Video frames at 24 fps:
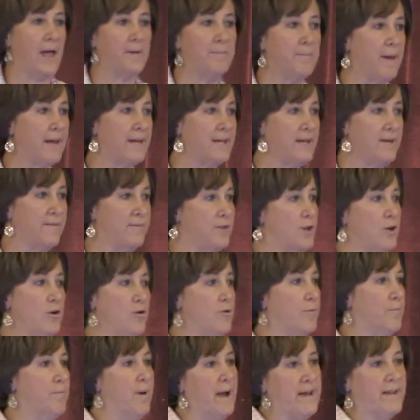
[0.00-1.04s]
And many of
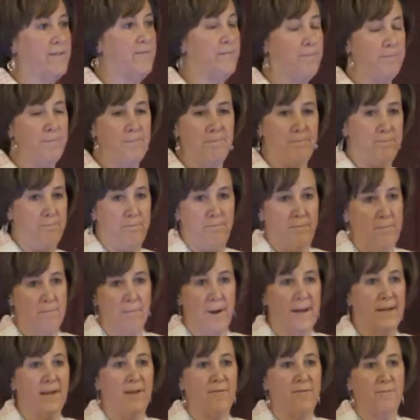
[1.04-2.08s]
you might
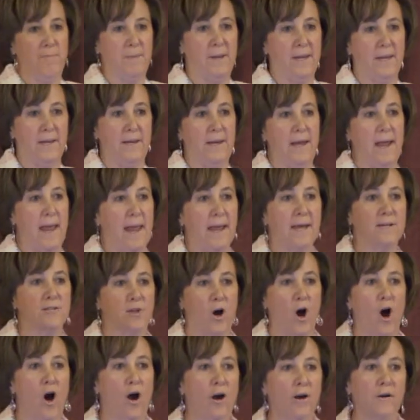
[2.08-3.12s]
have been and
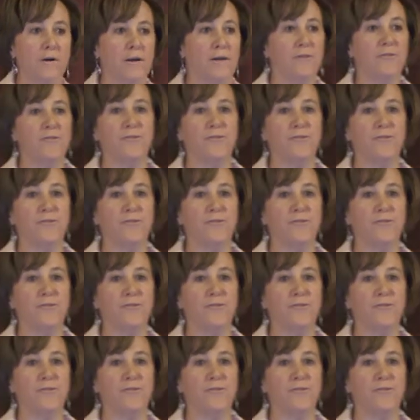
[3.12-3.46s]
are in